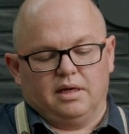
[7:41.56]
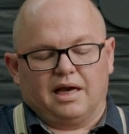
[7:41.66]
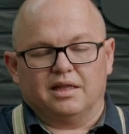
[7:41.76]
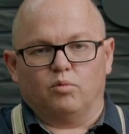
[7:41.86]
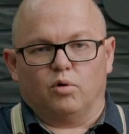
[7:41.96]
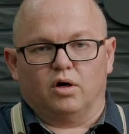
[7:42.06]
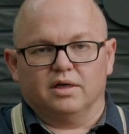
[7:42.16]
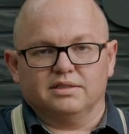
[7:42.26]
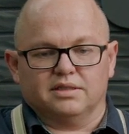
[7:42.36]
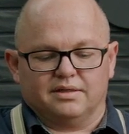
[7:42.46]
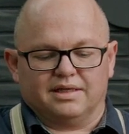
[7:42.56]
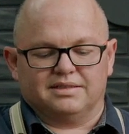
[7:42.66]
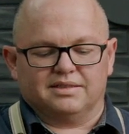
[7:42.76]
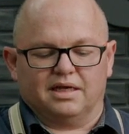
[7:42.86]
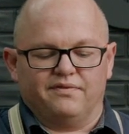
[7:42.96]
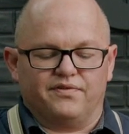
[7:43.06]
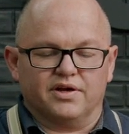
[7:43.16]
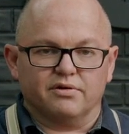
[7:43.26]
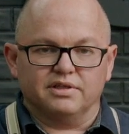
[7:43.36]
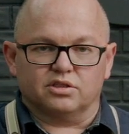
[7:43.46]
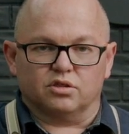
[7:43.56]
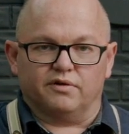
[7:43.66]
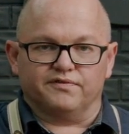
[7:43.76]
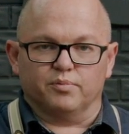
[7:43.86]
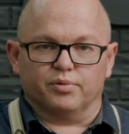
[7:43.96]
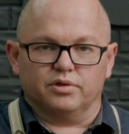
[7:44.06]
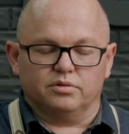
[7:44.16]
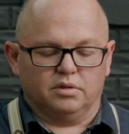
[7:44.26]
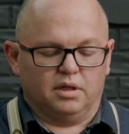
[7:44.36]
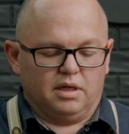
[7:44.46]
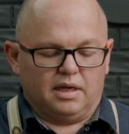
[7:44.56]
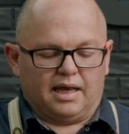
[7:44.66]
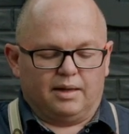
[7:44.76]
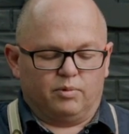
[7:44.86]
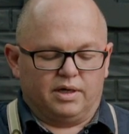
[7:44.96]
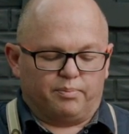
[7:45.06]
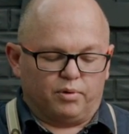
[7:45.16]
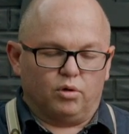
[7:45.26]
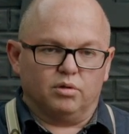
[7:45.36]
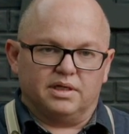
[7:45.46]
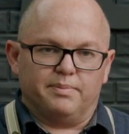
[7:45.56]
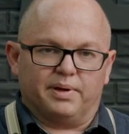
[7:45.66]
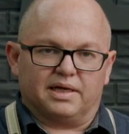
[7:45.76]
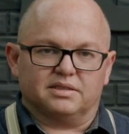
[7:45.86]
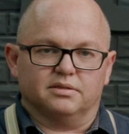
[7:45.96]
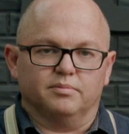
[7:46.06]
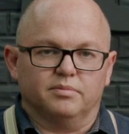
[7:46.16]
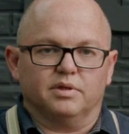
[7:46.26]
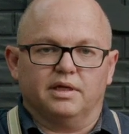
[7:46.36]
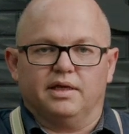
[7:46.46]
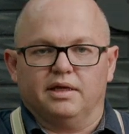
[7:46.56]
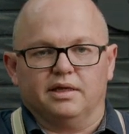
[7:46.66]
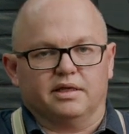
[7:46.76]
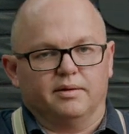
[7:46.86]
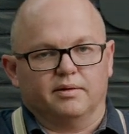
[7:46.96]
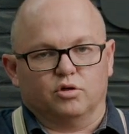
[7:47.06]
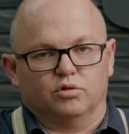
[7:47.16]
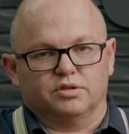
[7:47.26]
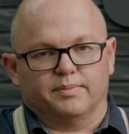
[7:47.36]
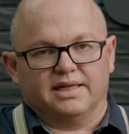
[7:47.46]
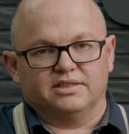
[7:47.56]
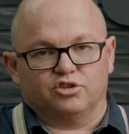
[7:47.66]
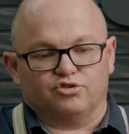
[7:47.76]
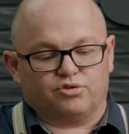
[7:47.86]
Otherwise, they stay very soft and brittle, and when a ball impacts them, it can cause major